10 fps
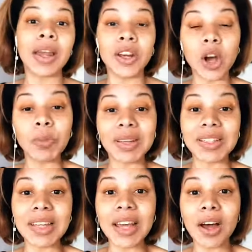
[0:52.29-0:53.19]
no big
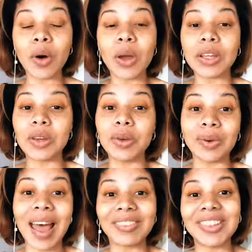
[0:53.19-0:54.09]
deal, you
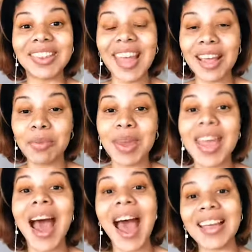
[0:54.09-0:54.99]
don't have to thank
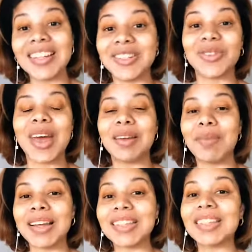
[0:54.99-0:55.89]
me, I can do that in
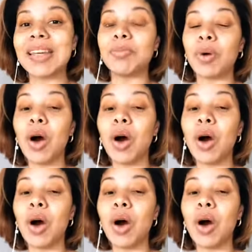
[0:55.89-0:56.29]
my sleep."